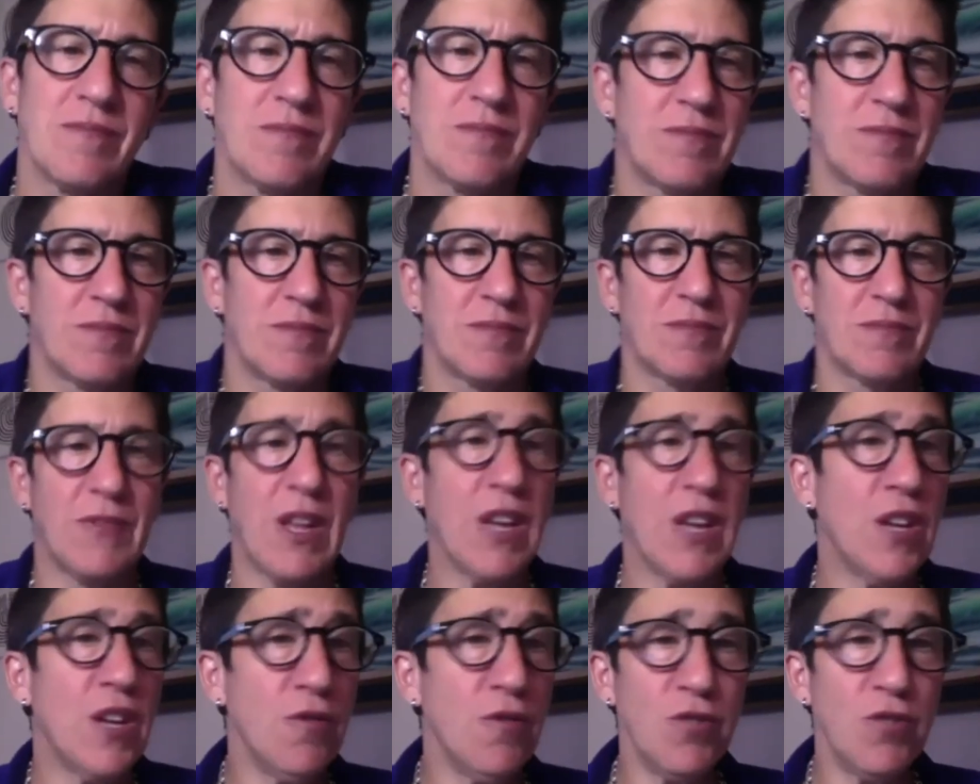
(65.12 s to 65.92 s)

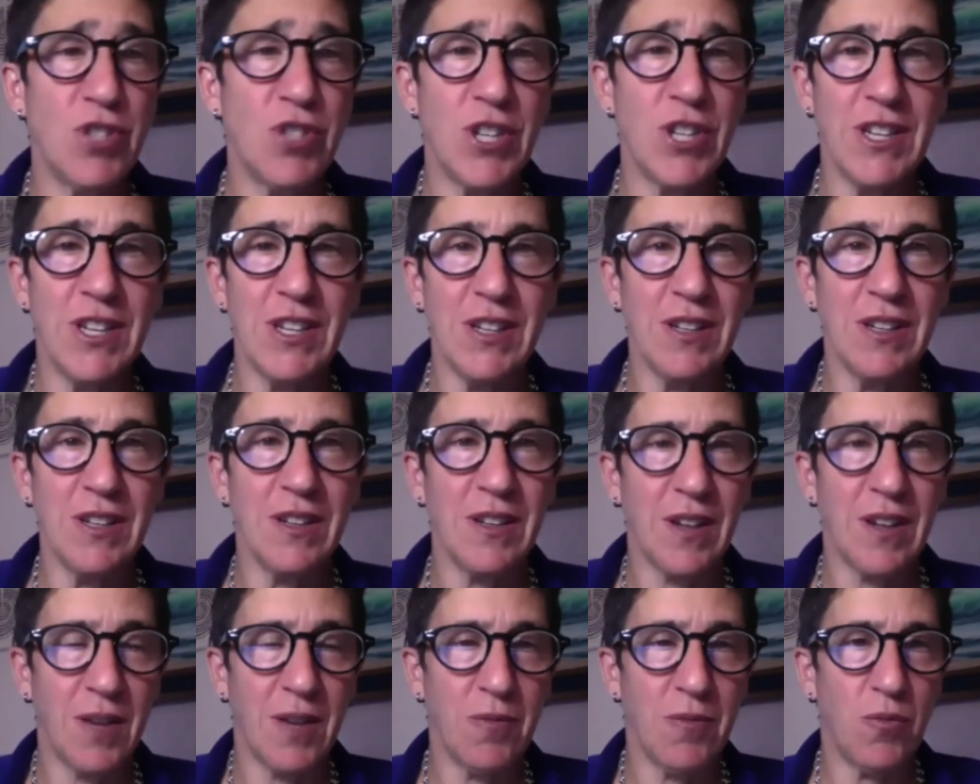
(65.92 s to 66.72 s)
Thank you, Jeannie.
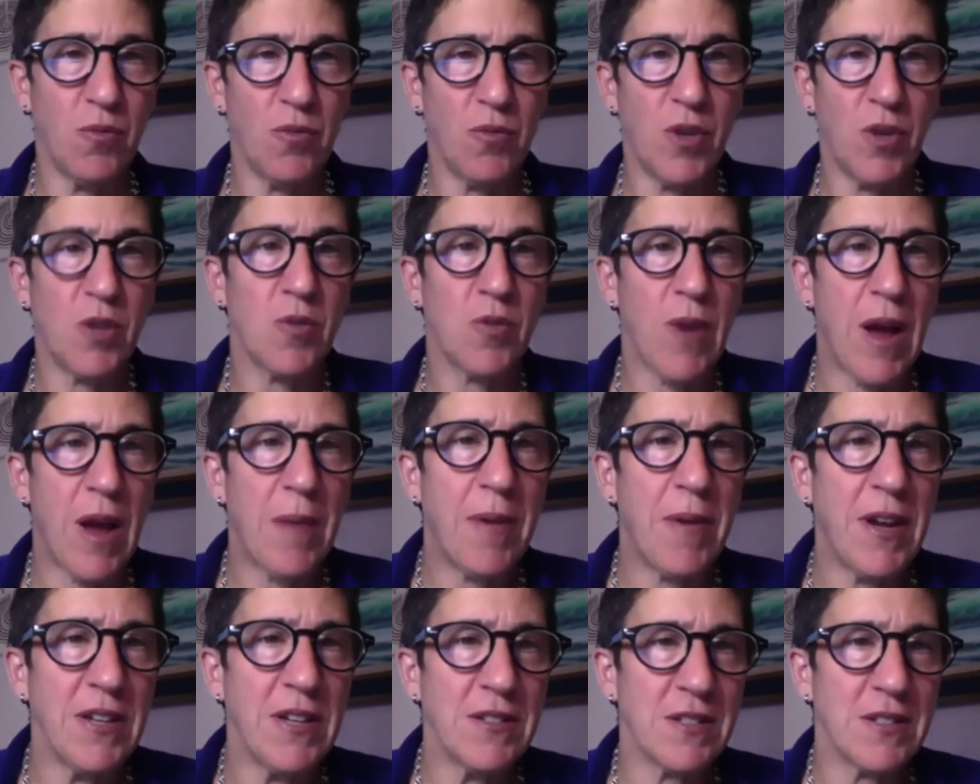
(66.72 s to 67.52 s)
What
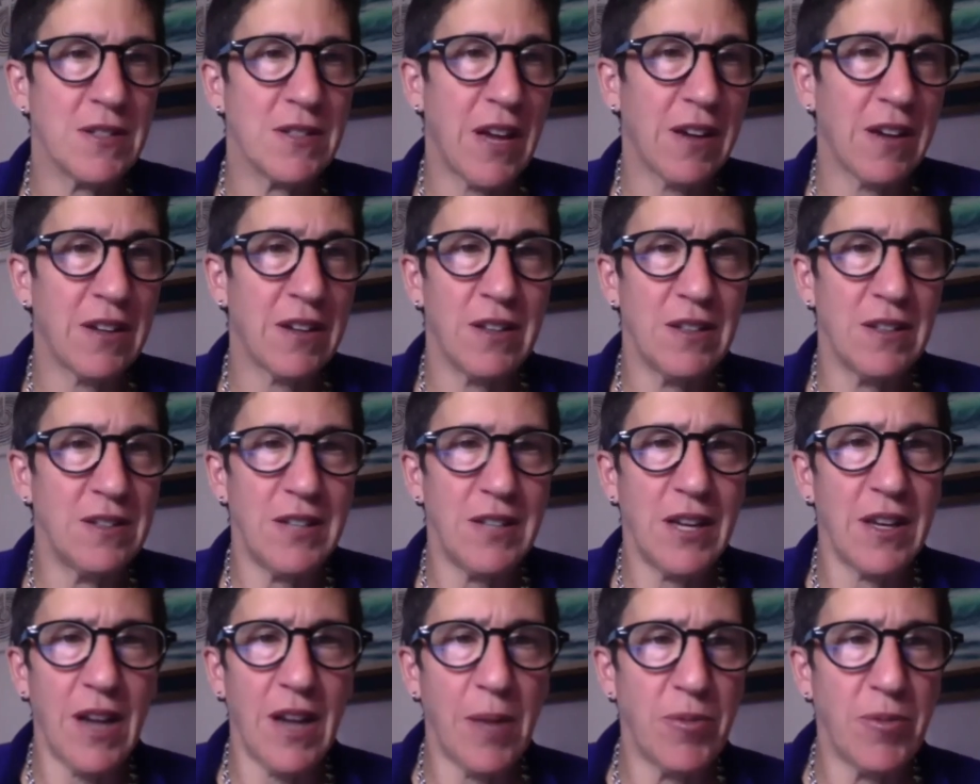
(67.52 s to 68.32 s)
rabbi's not going to take
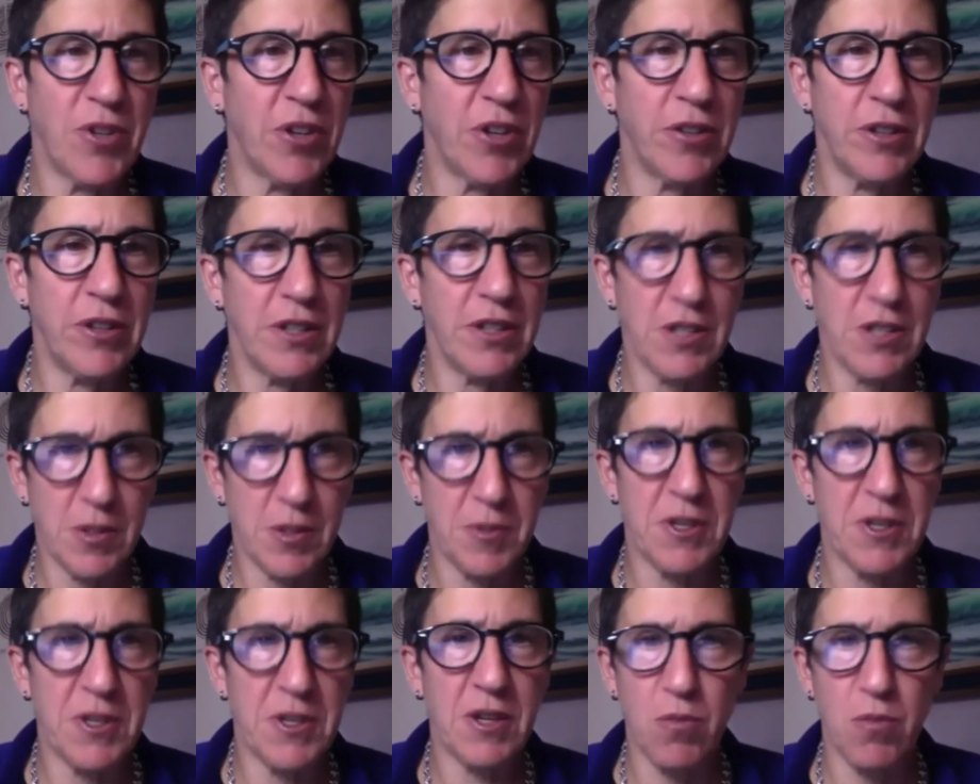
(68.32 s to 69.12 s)
an opportunity to
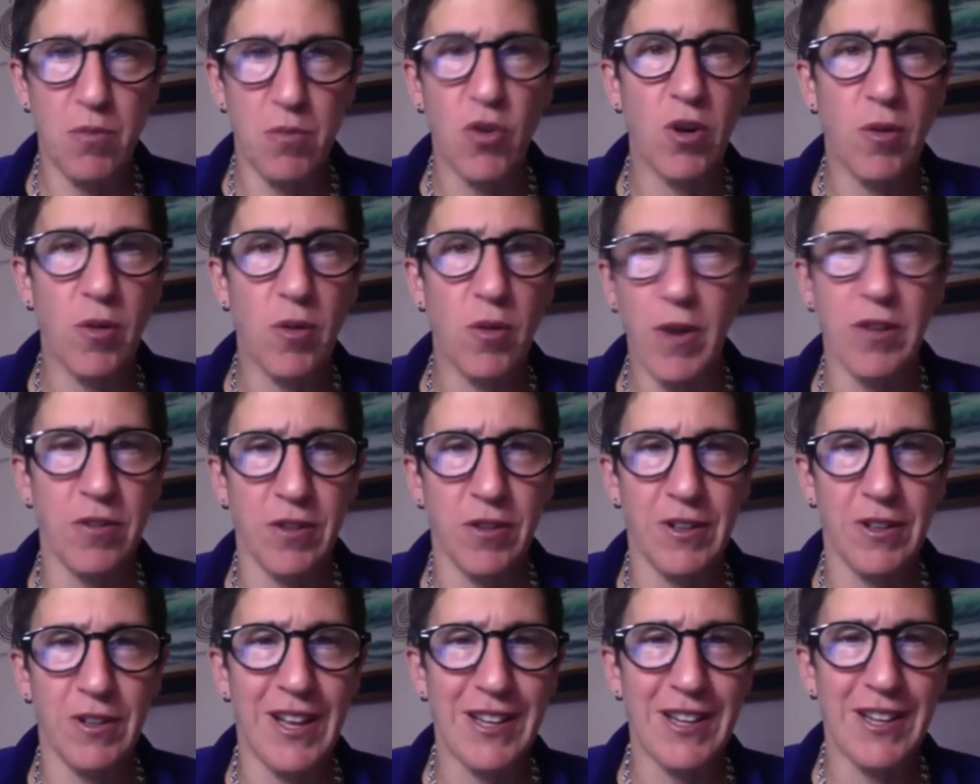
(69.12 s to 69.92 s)
speak more rather
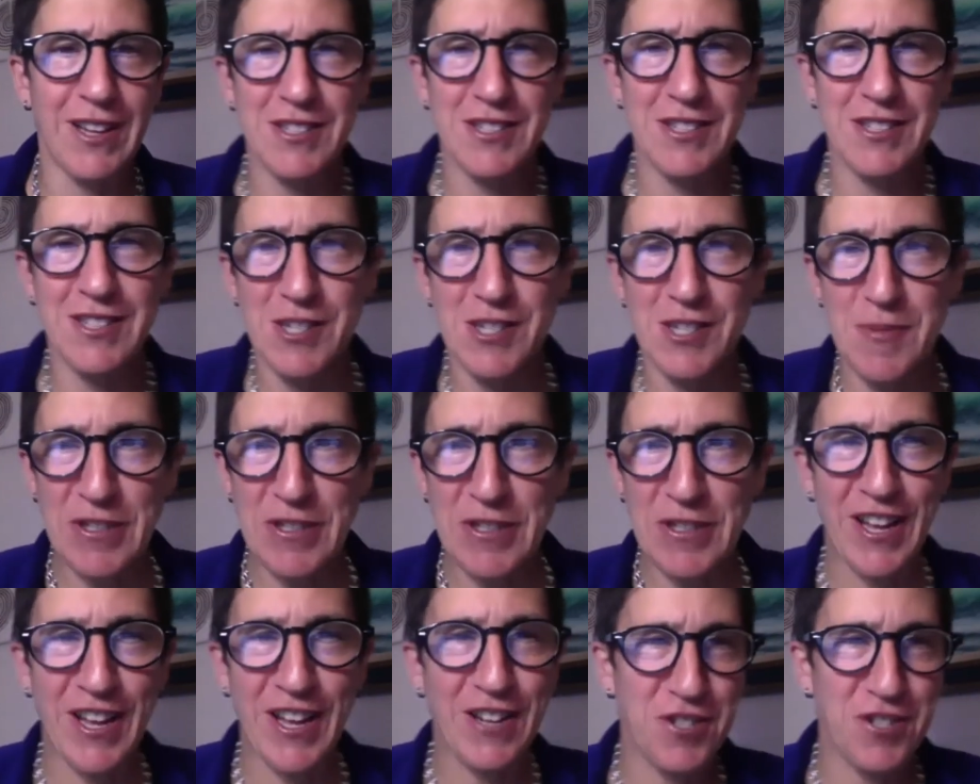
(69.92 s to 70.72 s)
than less,
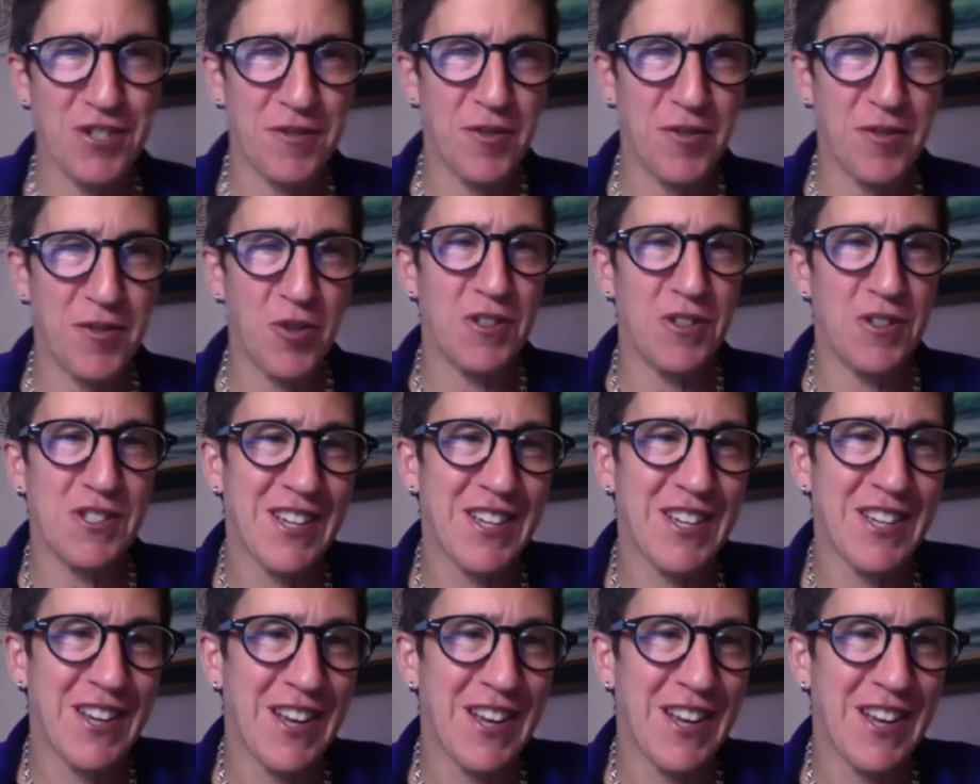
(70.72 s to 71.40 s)
especially on Shavuot.